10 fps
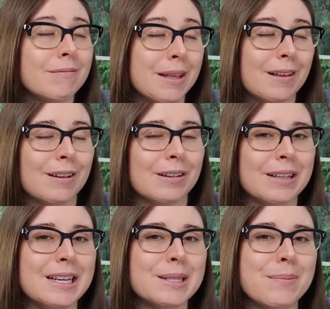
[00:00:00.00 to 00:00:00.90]
mythical,
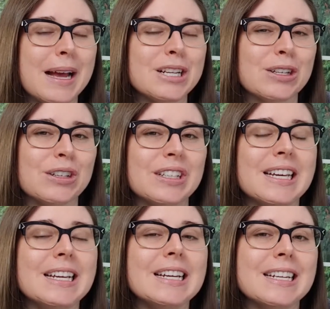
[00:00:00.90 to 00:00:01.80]
he's magical,
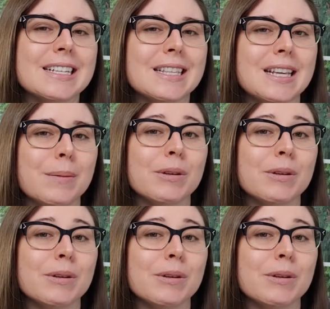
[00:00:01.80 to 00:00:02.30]
he is the